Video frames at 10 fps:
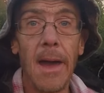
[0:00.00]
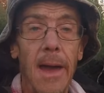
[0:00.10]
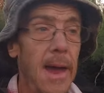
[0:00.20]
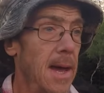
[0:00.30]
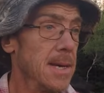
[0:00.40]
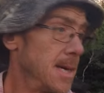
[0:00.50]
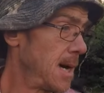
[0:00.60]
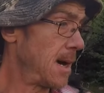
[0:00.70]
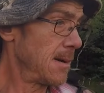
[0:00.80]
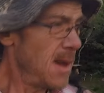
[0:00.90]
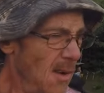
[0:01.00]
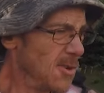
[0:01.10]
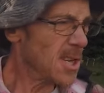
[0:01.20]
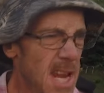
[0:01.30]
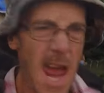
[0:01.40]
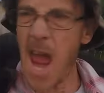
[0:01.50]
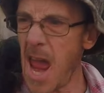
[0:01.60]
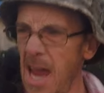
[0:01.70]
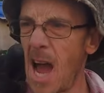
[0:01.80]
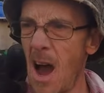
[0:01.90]
And, you know, just to
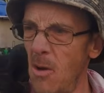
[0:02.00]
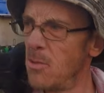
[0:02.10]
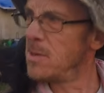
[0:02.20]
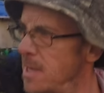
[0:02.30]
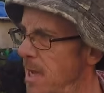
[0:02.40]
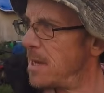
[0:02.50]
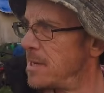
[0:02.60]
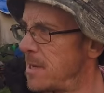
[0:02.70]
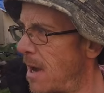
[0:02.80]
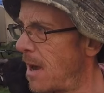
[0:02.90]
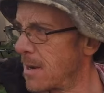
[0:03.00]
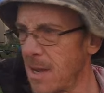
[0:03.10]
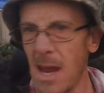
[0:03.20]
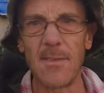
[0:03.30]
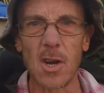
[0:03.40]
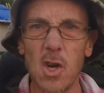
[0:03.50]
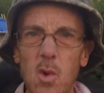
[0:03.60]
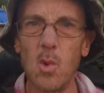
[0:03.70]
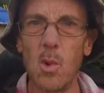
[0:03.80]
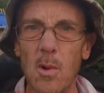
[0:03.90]
hang out and kind of a
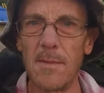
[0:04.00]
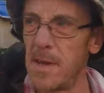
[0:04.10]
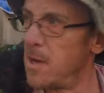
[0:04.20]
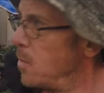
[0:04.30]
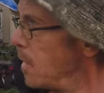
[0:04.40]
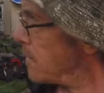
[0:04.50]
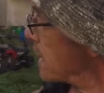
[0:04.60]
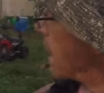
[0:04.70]
cool view of the